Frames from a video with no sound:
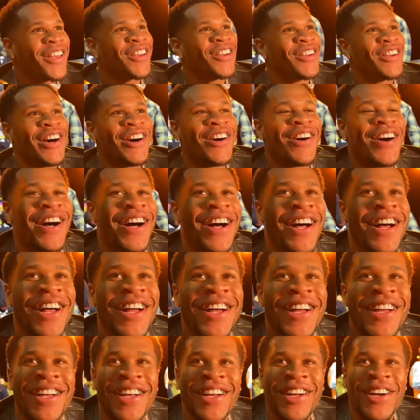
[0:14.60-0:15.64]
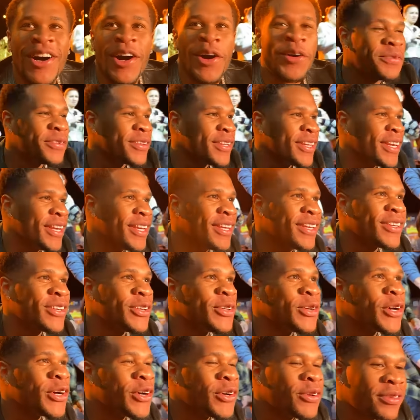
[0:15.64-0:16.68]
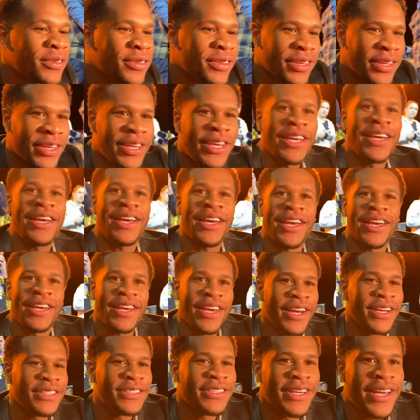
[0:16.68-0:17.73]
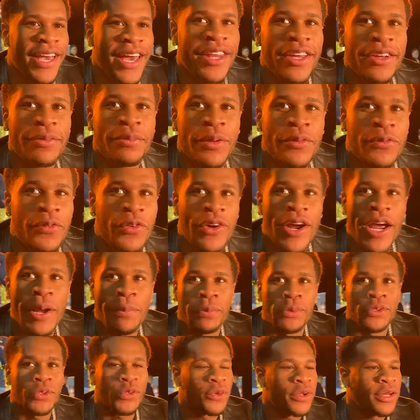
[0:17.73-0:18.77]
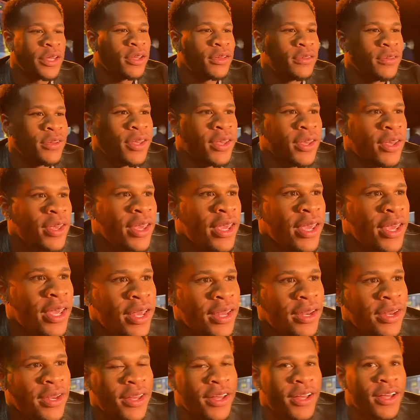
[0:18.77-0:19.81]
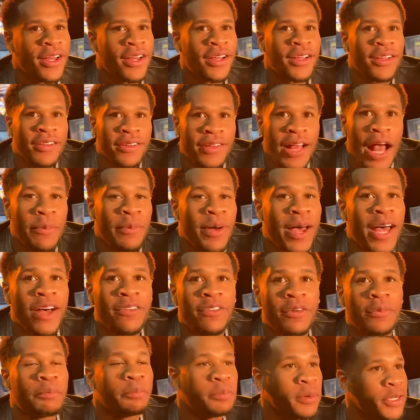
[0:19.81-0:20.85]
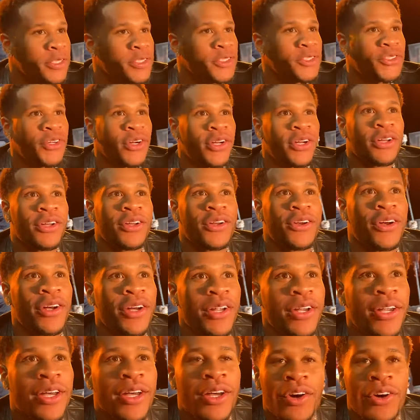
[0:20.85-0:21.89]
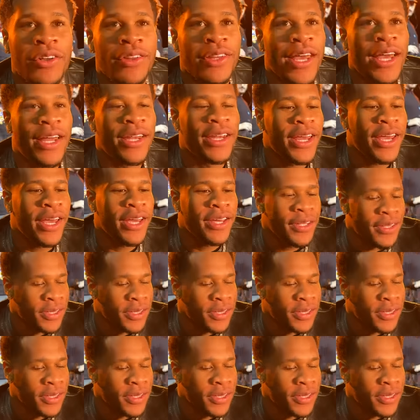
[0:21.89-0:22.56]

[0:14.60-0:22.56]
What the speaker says: You know, hopefully, you know, he get it together before April 20th. And I'm going to have him punch drunk on that day.